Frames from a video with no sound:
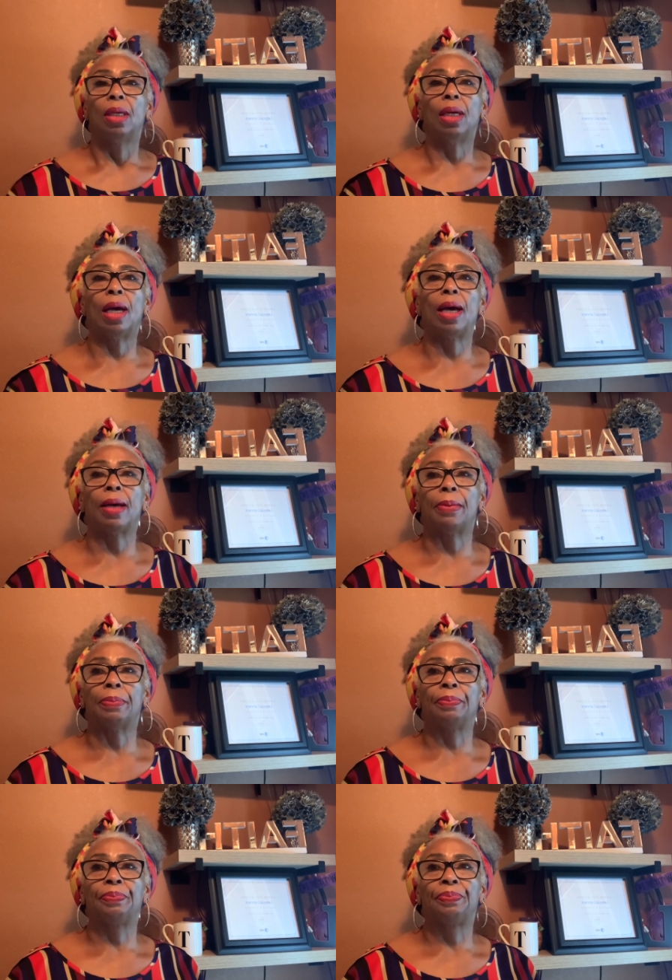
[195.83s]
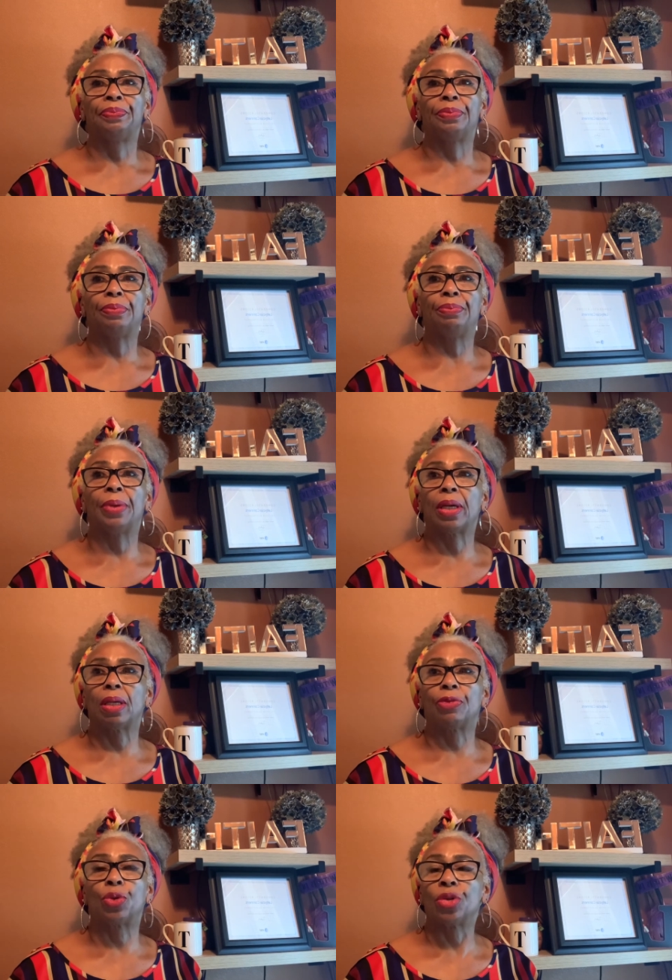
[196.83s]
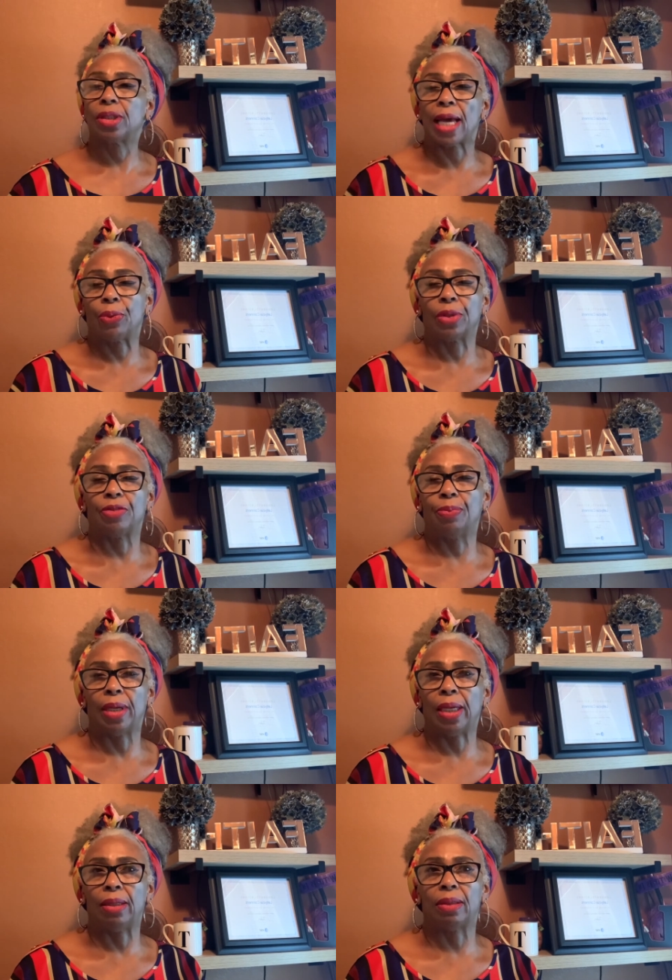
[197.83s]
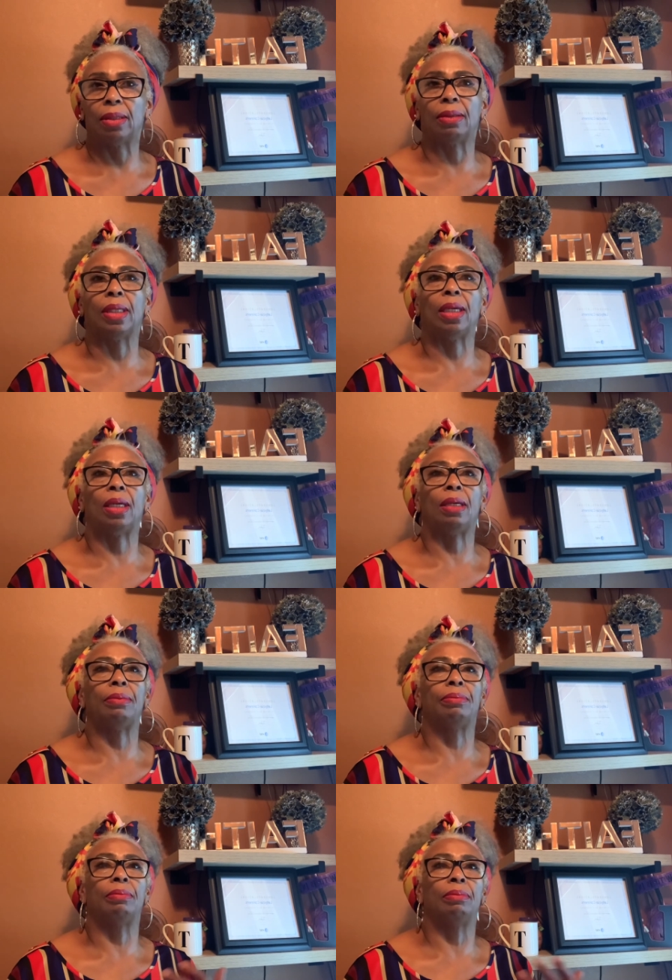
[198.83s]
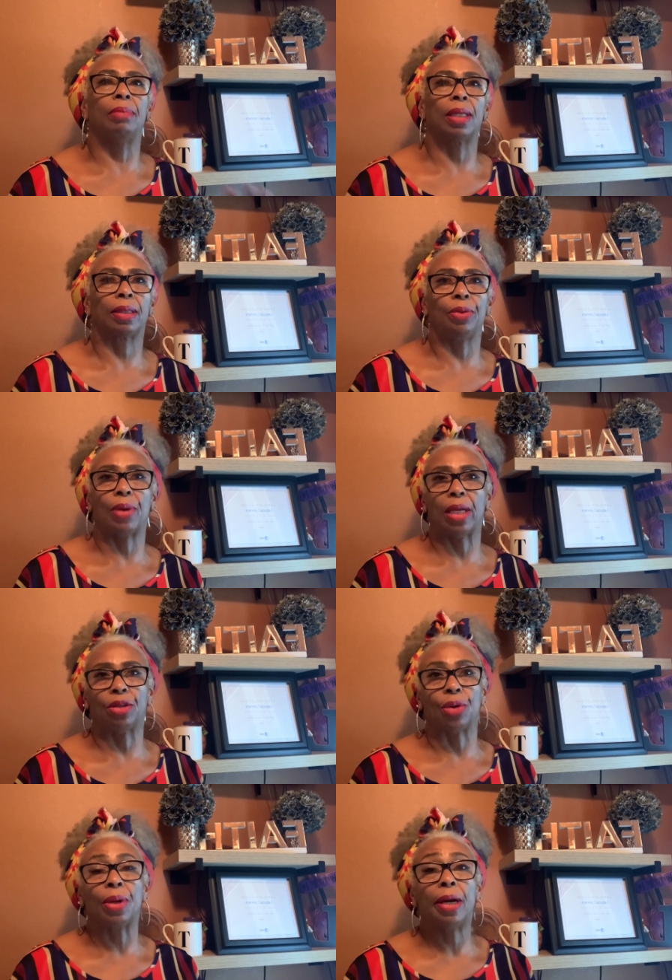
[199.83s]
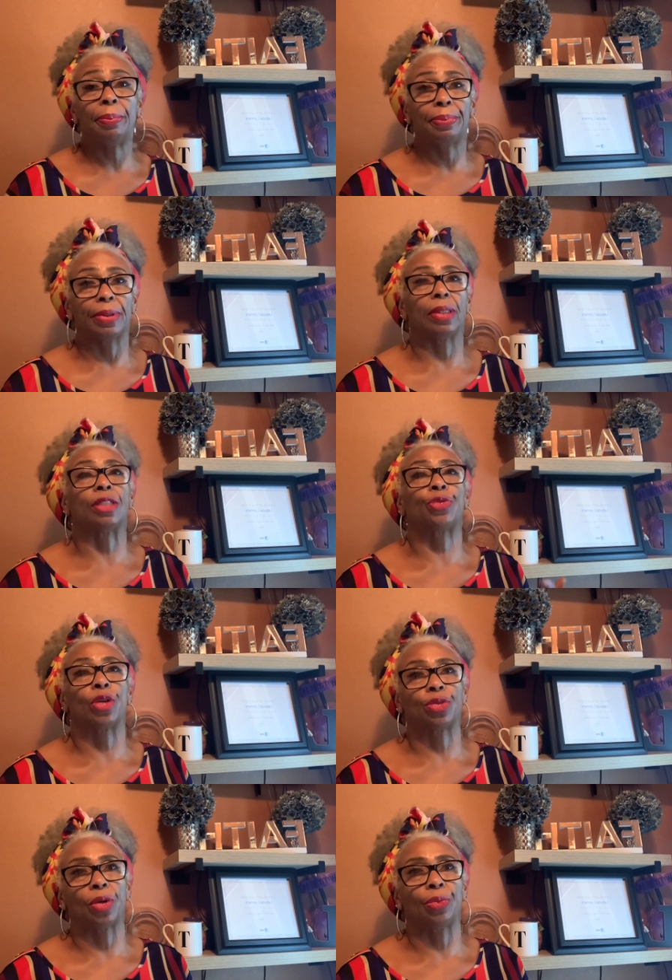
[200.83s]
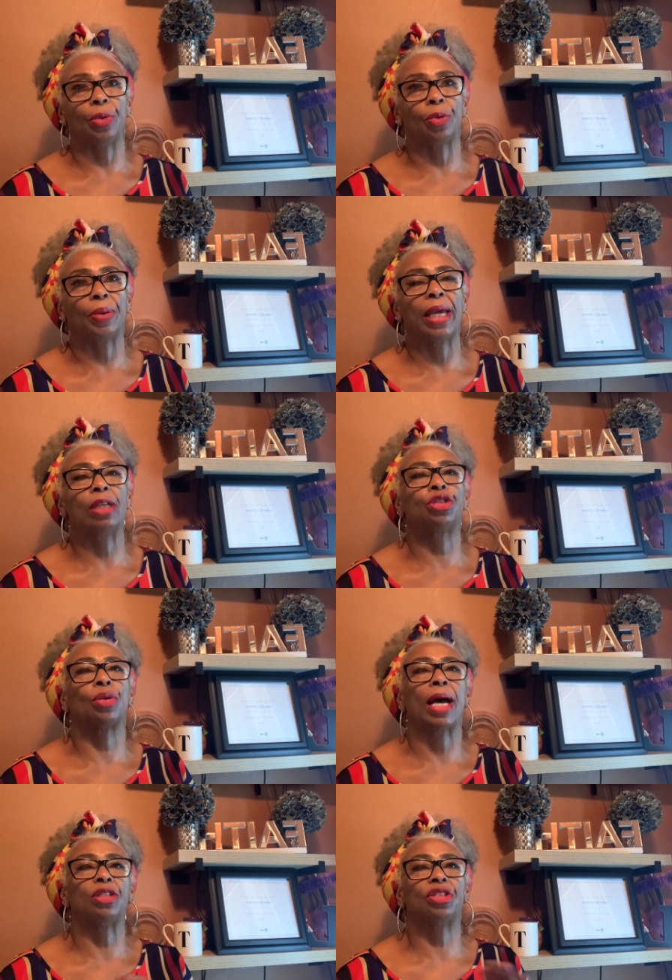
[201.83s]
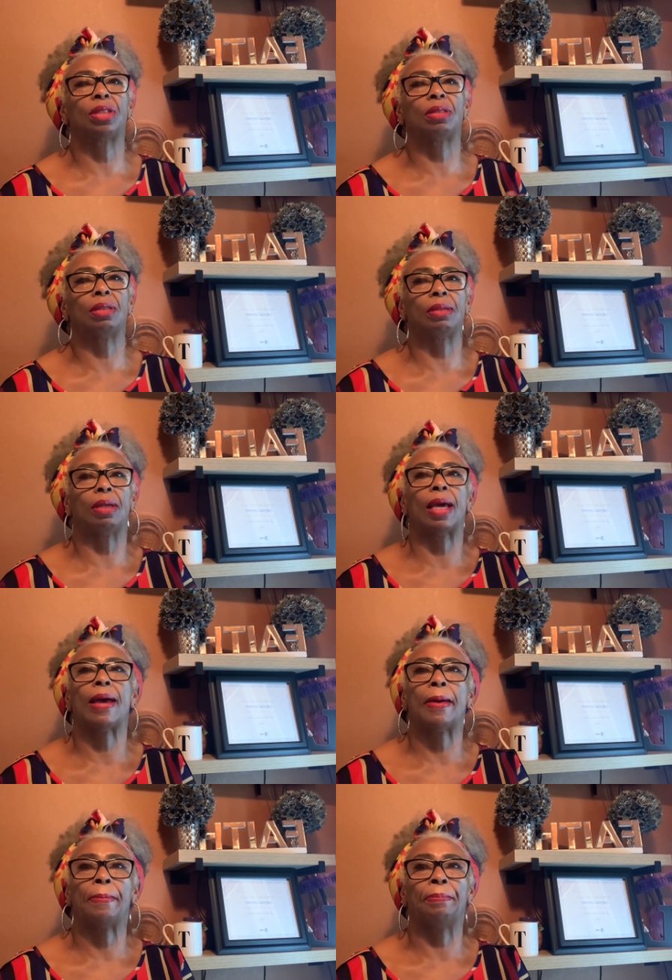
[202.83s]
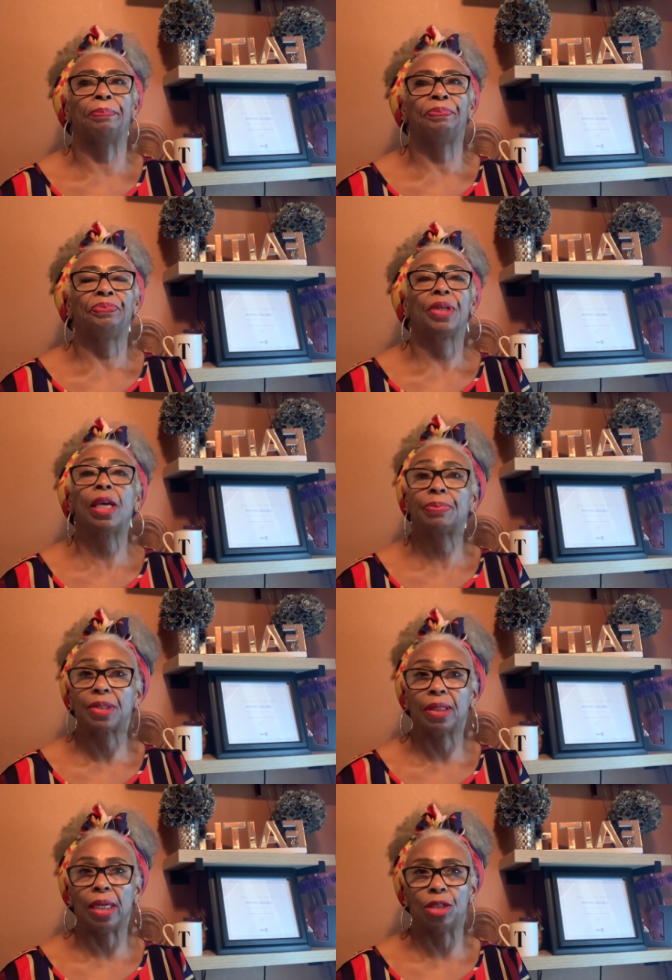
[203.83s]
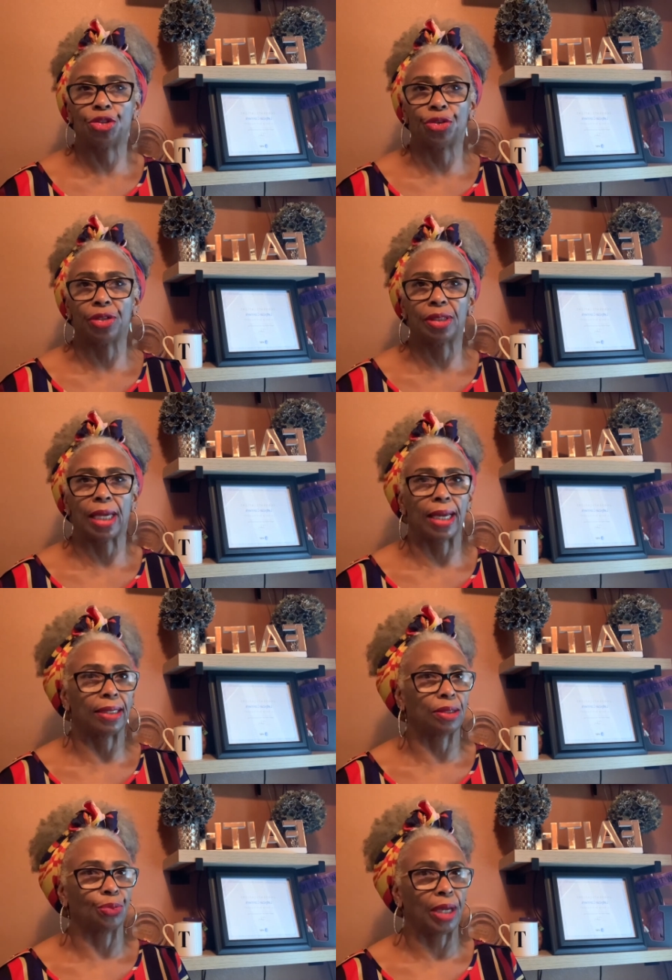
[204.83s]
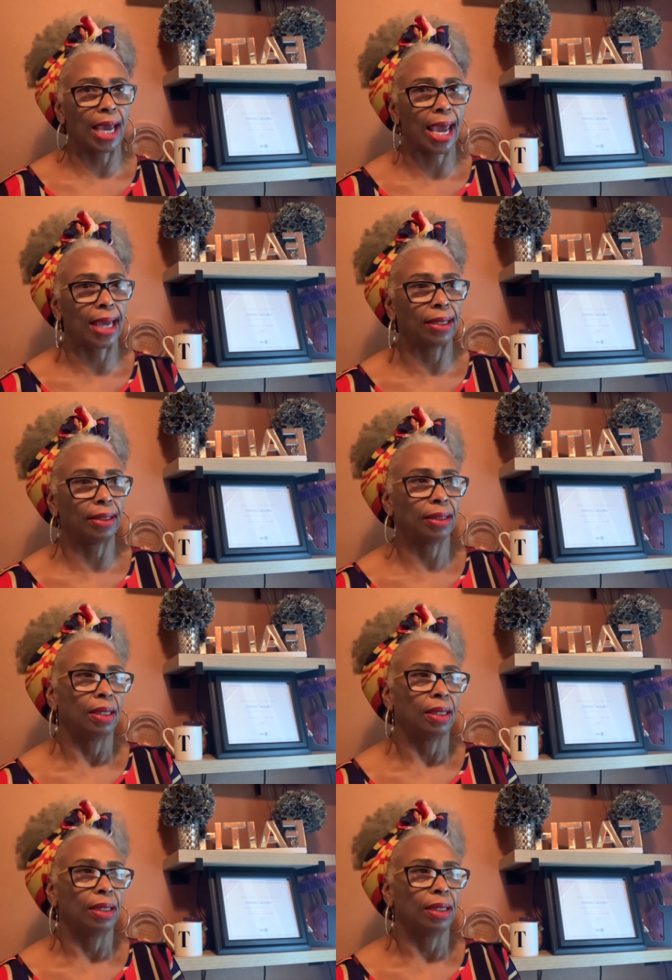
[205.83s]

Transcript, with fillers: Um, but of course, that would have made the monthly rate go up as far as what we were paying. So I just um, kept the insurance as we had it.